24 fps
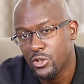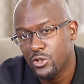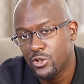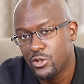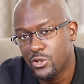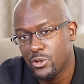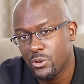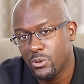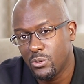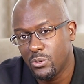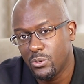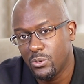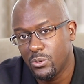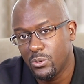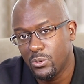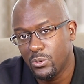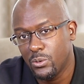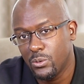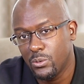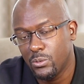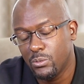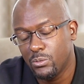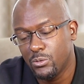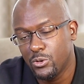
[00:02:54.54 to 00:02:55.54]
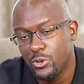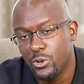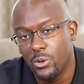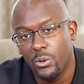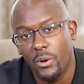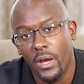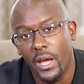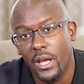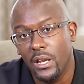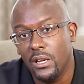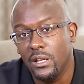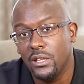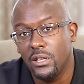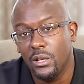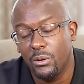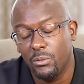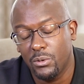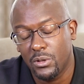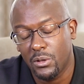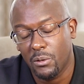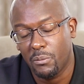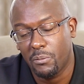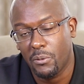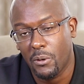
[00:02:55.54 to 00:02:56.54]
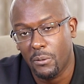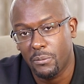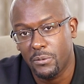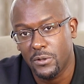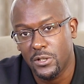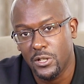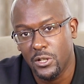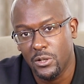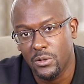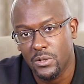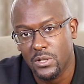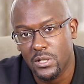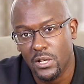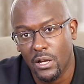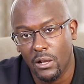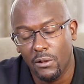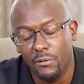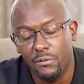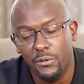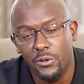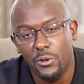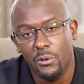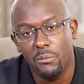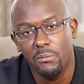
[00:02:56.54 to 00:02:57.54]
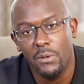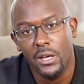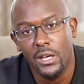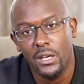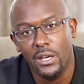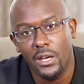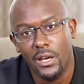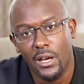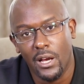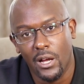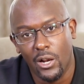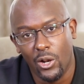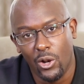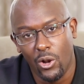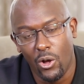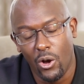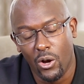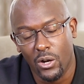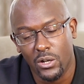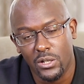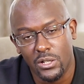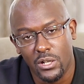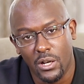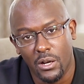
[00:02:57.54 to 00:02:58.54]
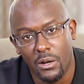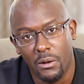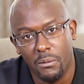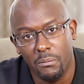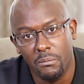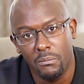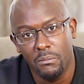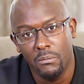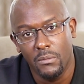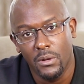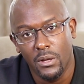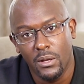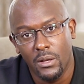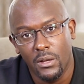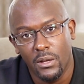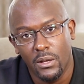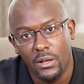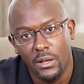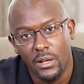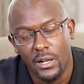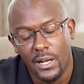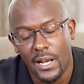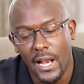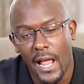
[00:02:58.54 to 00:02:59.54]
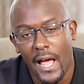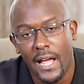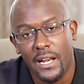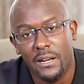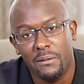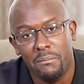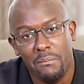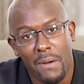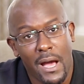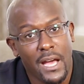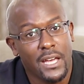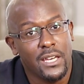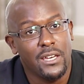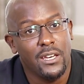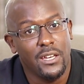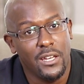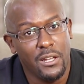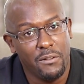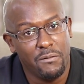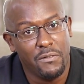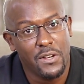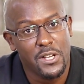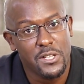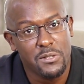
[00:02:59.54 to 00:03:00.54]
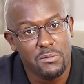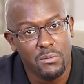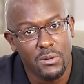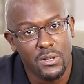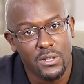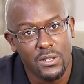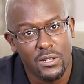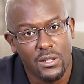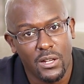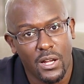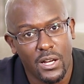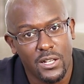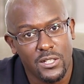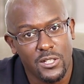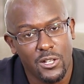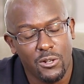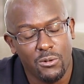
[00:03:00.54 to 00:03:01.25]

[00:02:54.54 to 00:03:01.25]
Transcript: to do anything with the property yourself. You're making a long-term land banking investment, as